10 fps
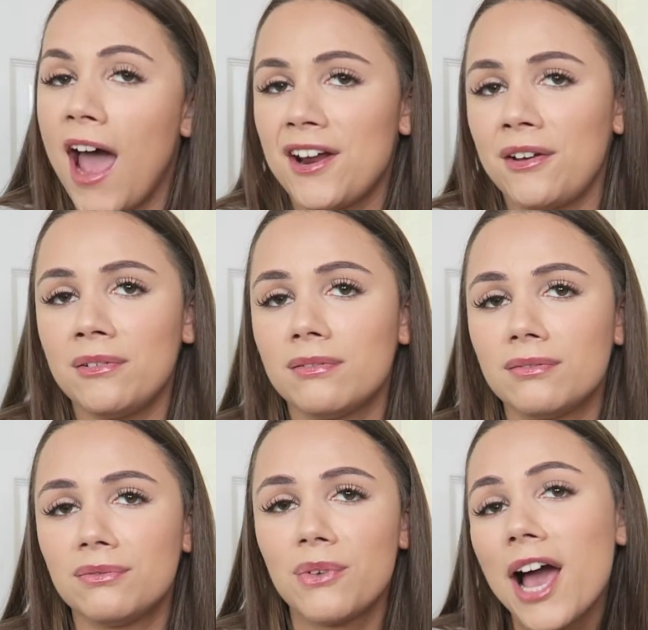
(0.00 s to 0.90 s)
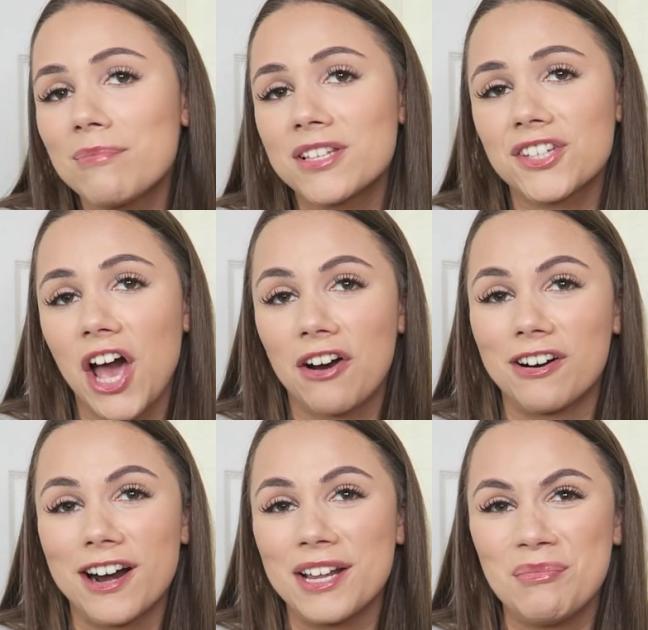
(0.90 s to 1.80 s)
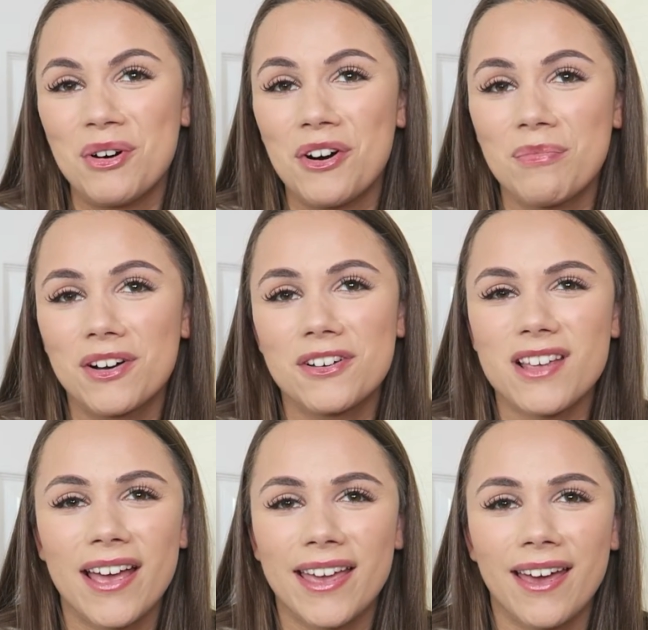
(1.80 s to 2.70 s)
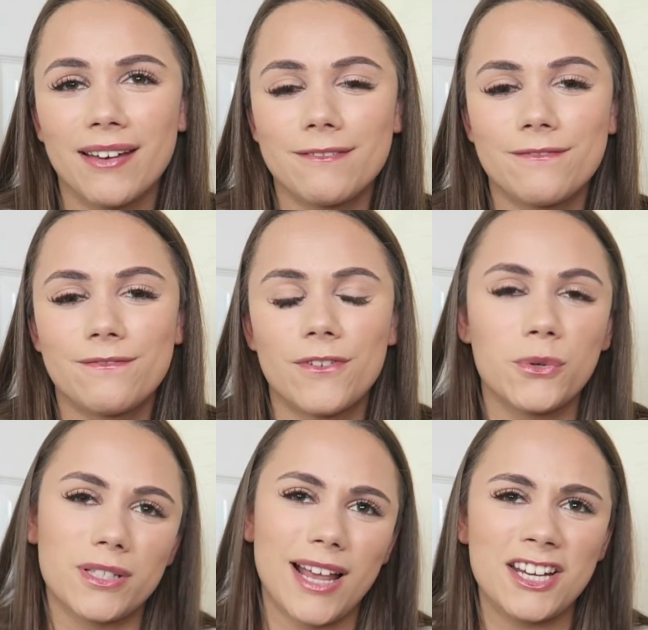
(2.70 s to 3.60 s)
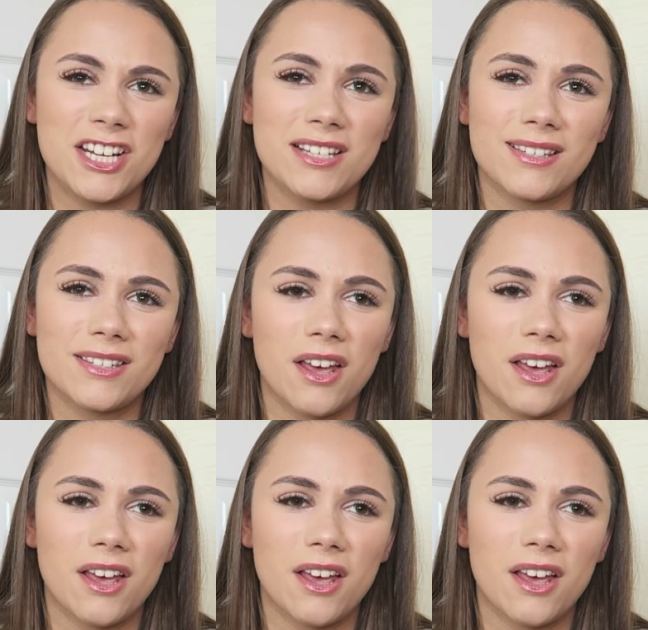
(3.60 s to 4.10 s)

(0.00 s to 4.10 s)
I don't wear mascara anymore because I get false lashes,